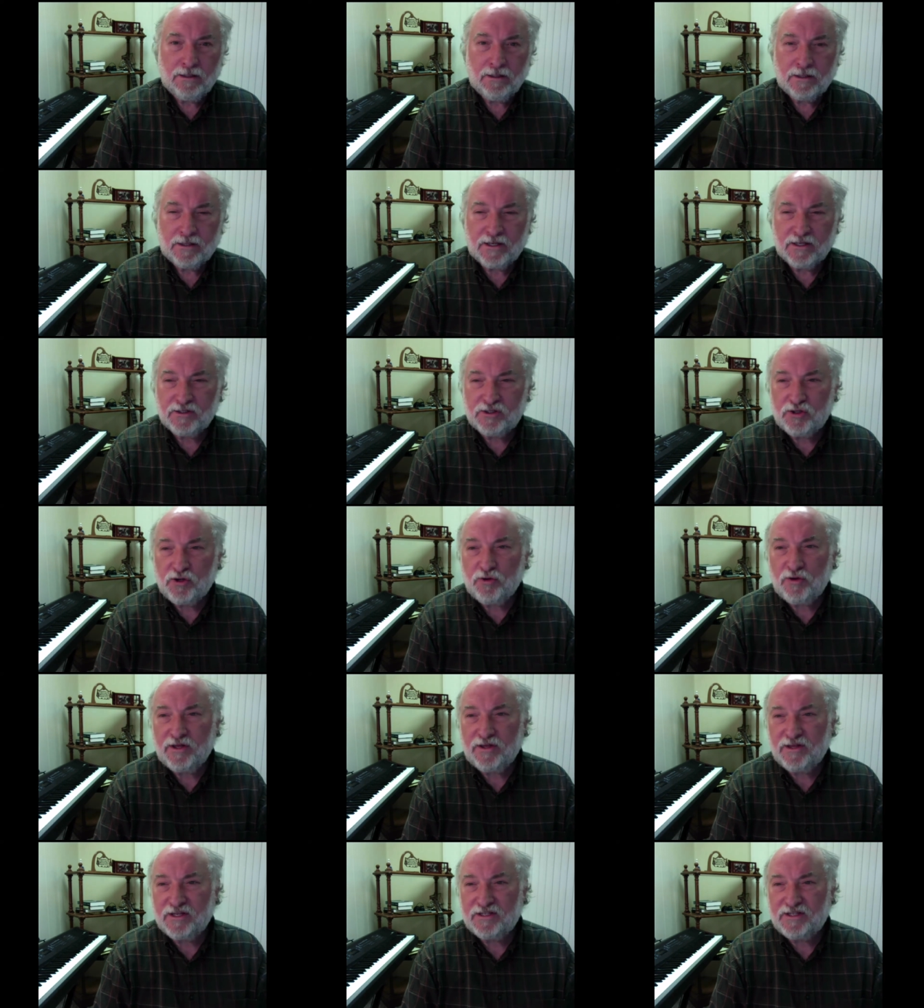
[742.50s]

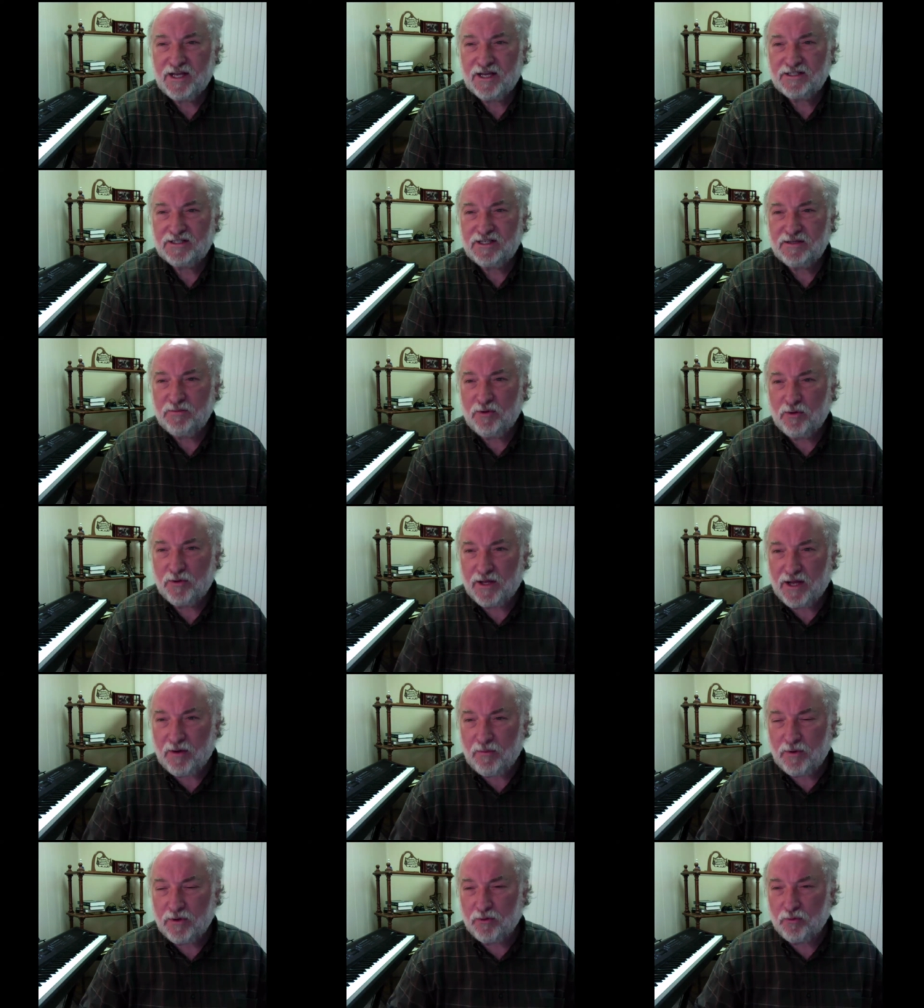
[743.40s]
Concerning the testimony, I
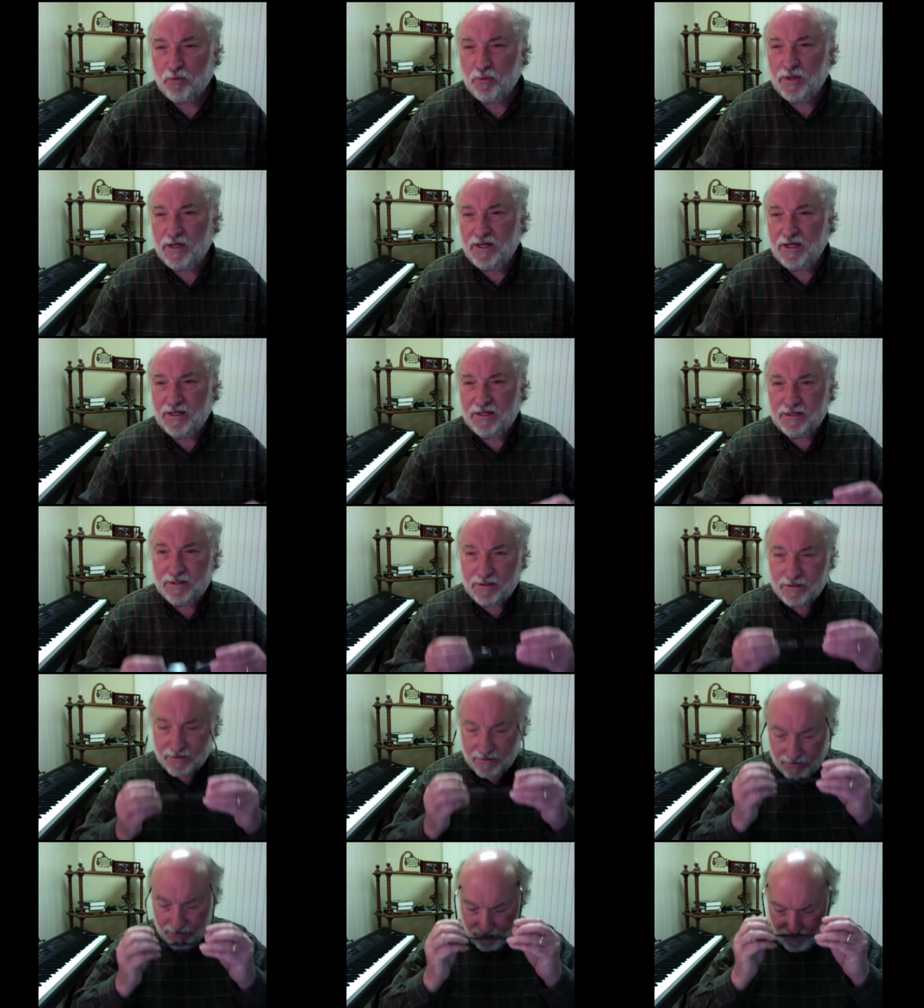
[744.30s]
want to read
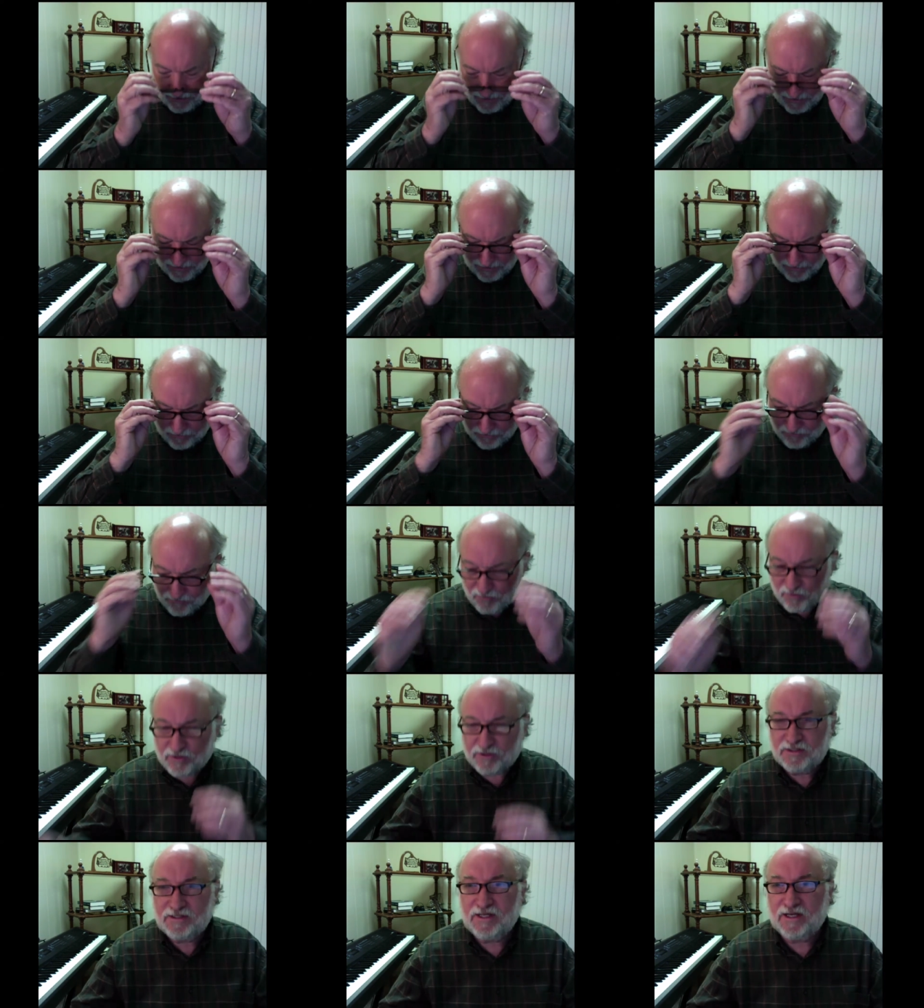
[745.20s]
another
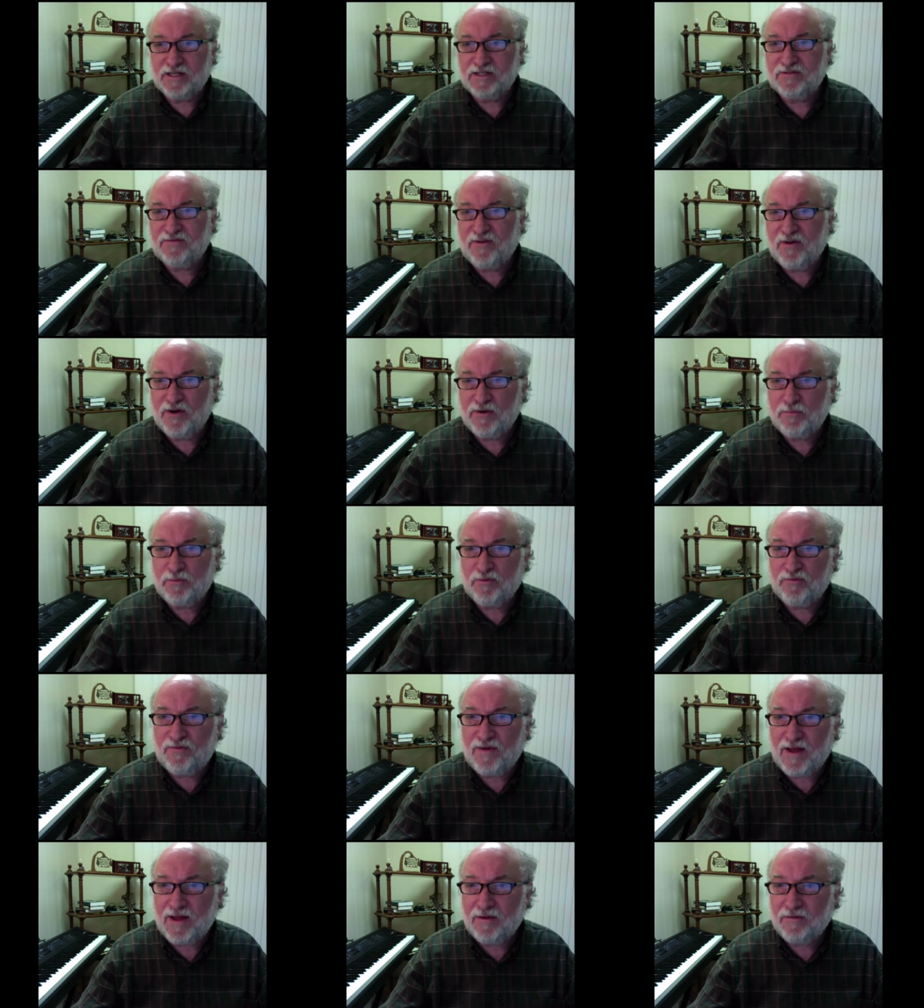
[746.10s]
verse that is very
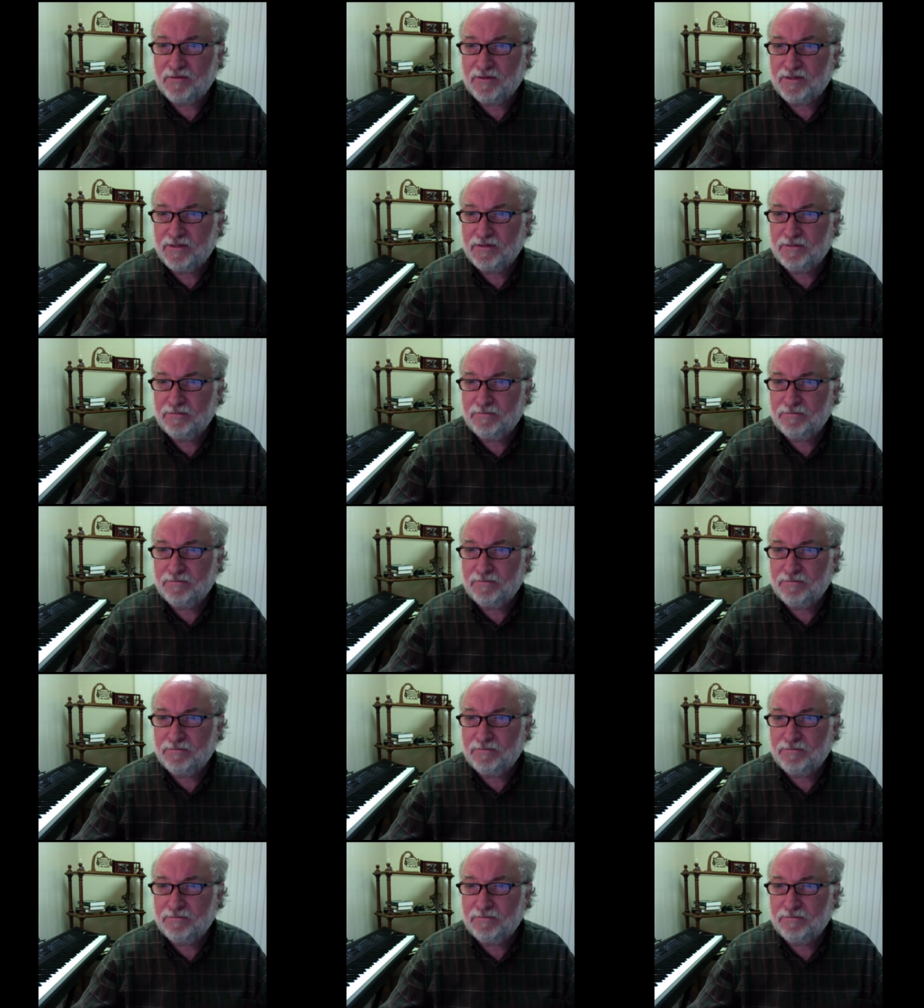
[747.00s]
profound.